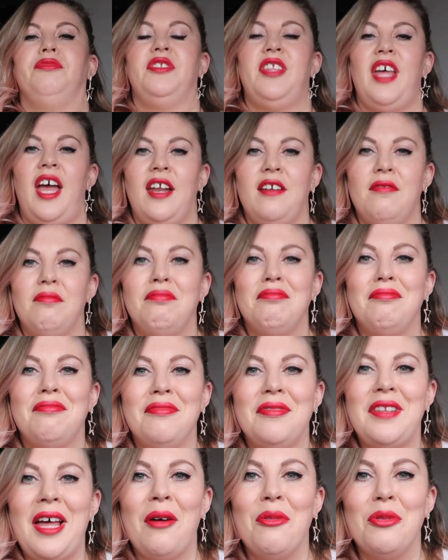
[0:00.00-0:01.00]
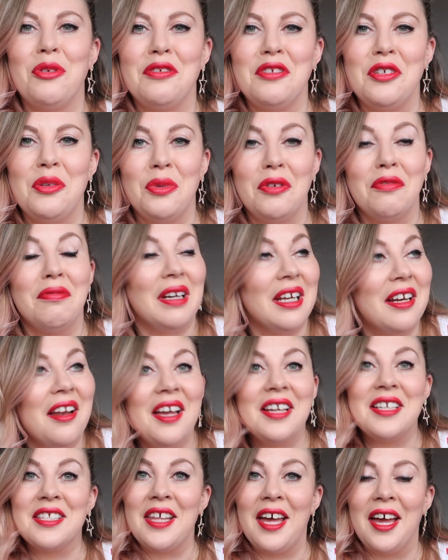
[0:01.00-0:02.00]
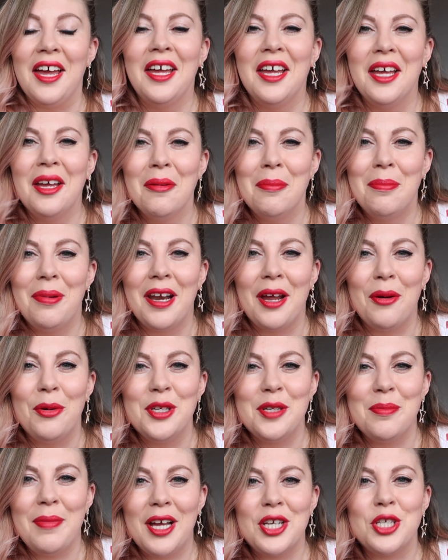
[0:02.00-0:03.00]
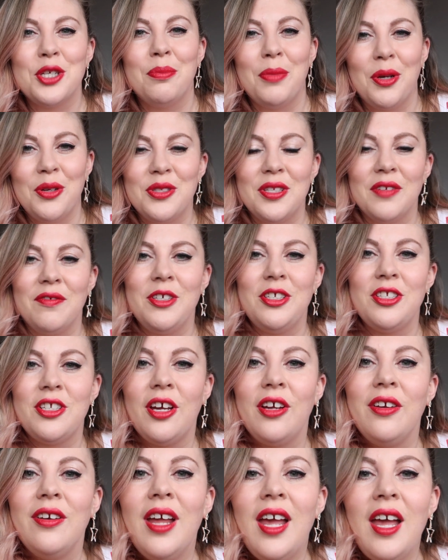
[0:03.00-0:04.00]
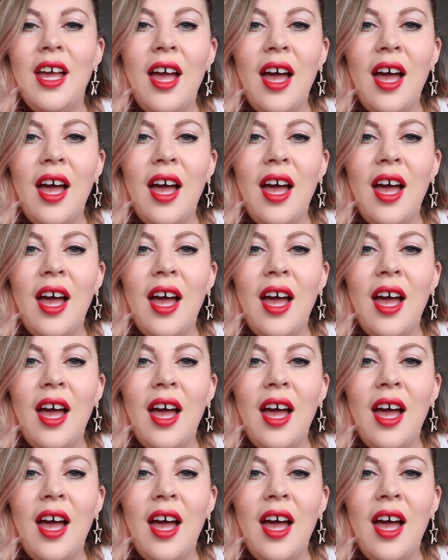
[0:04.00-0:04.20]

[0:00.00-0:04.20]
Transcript: then that would, you would really like that. But I would imagine most of you don't.